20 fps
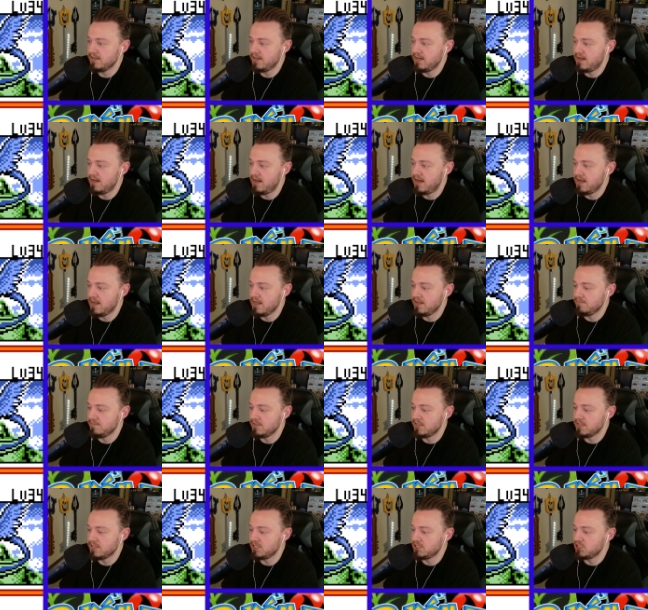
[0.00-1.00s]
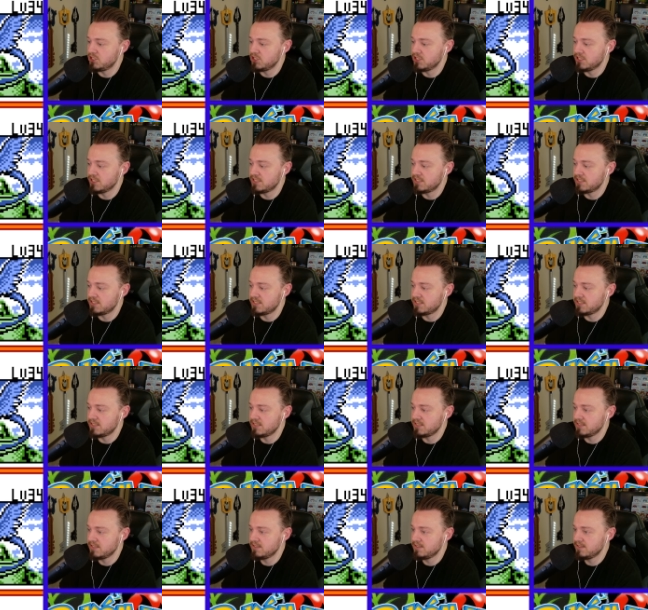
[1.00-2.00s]
I'm gonna just
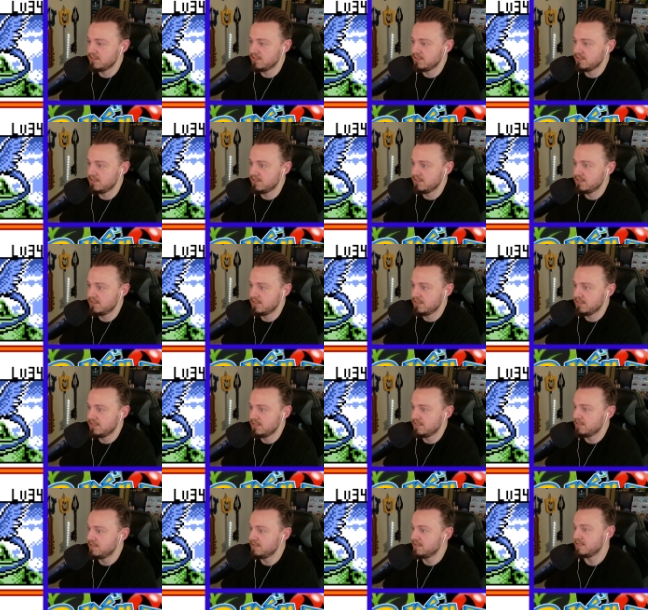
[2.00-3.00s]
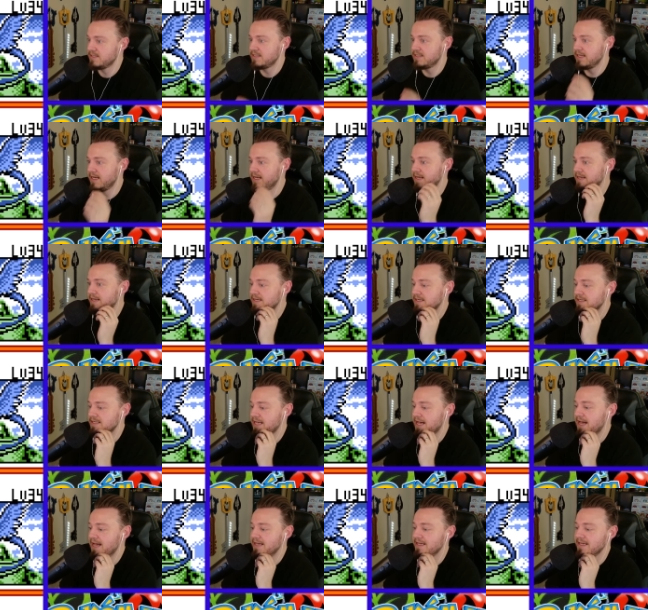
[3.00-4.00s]
stay in and
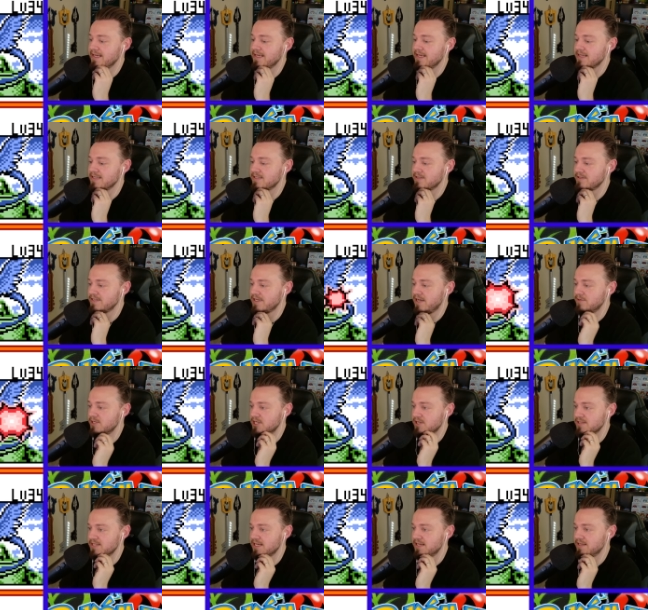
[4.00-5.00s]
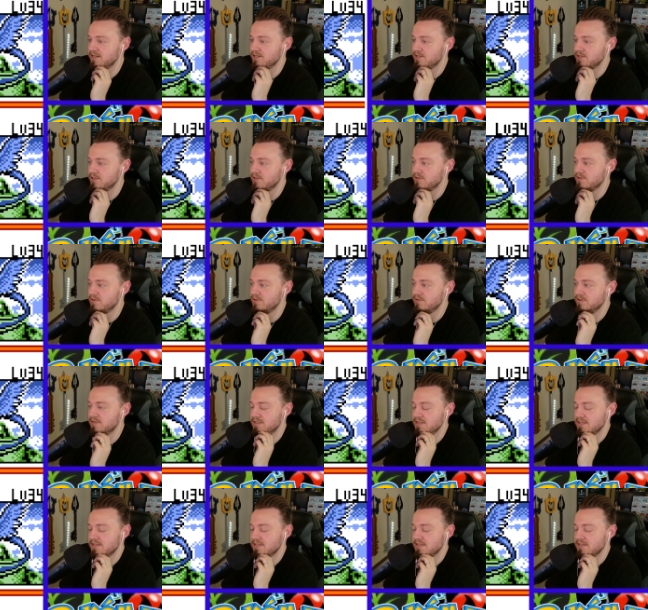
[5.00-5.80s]
attack, I guess. There's not much else I can do.